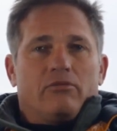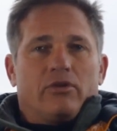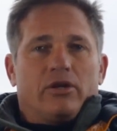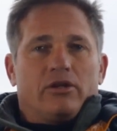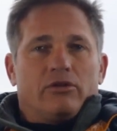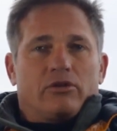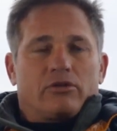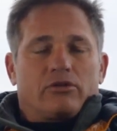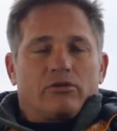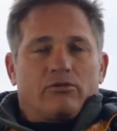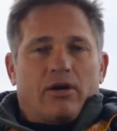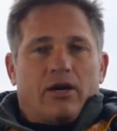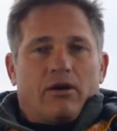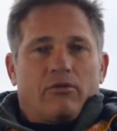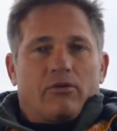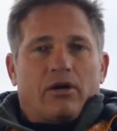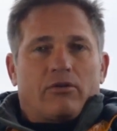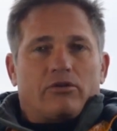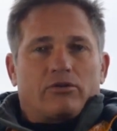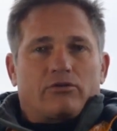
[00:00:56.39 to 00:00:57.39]
we looked
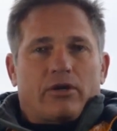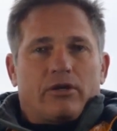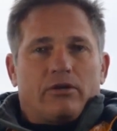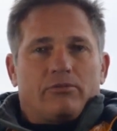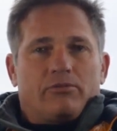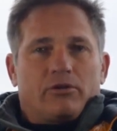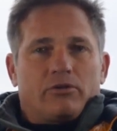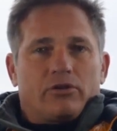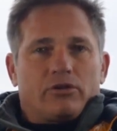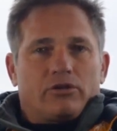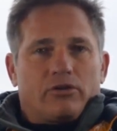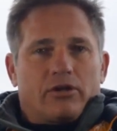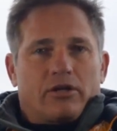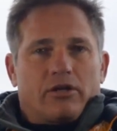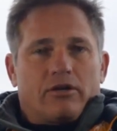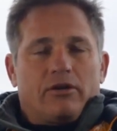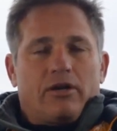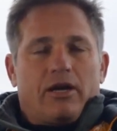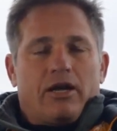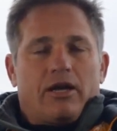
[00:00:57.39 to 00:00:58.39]
around when I was ready to pull the
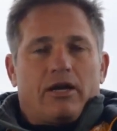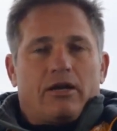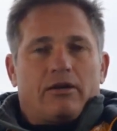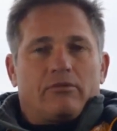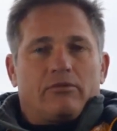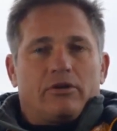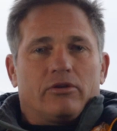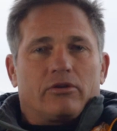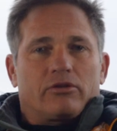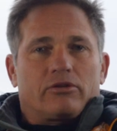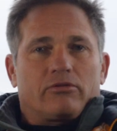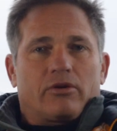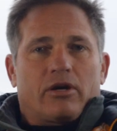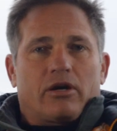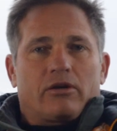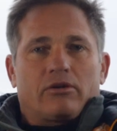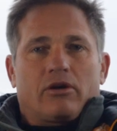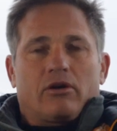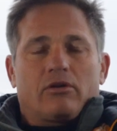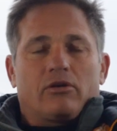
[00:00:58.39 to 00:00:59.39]
trigger, and we looked
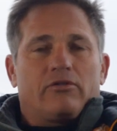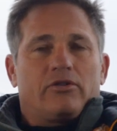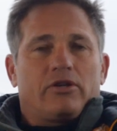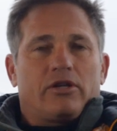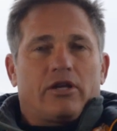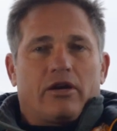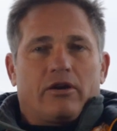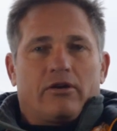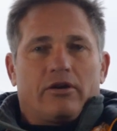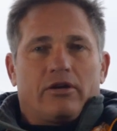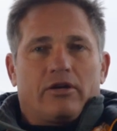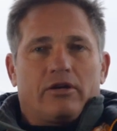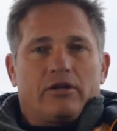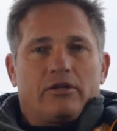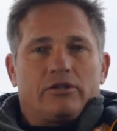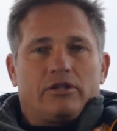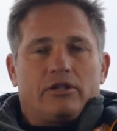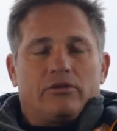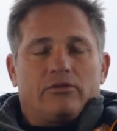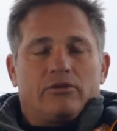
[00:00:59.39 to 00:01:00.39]
around all over the area,
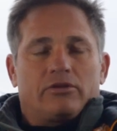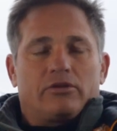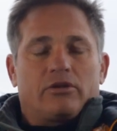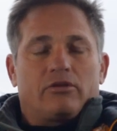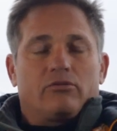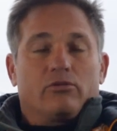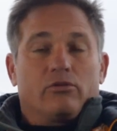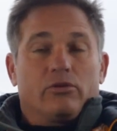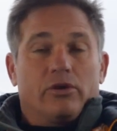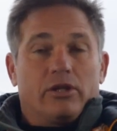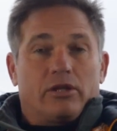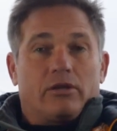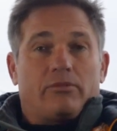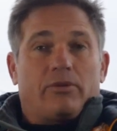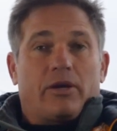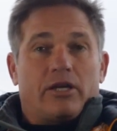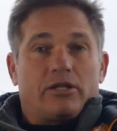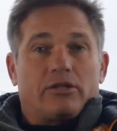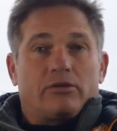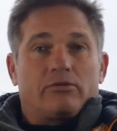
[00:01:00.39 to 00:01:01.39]
and she was really
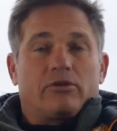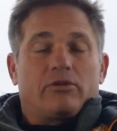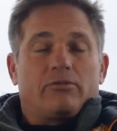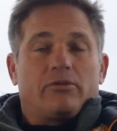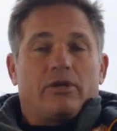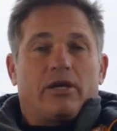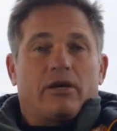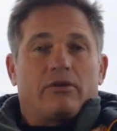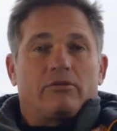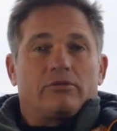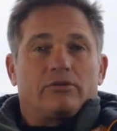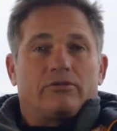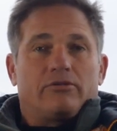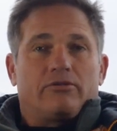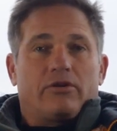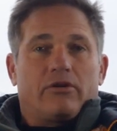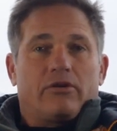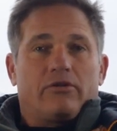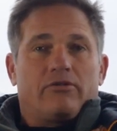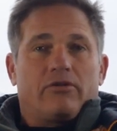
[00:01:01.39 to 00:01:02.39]
patient with me. I was
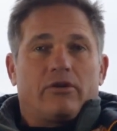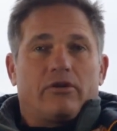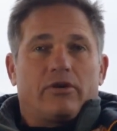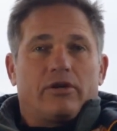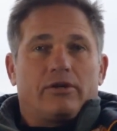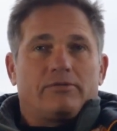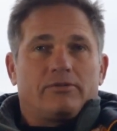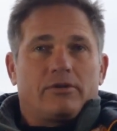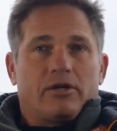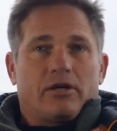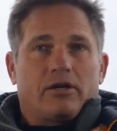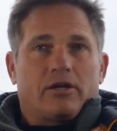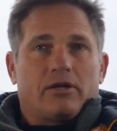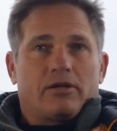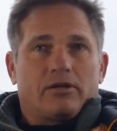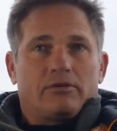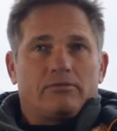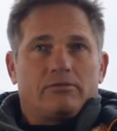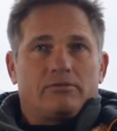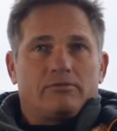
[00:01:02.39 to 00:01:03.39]
very, very
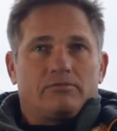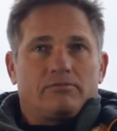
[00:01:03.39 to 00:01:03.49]
uh,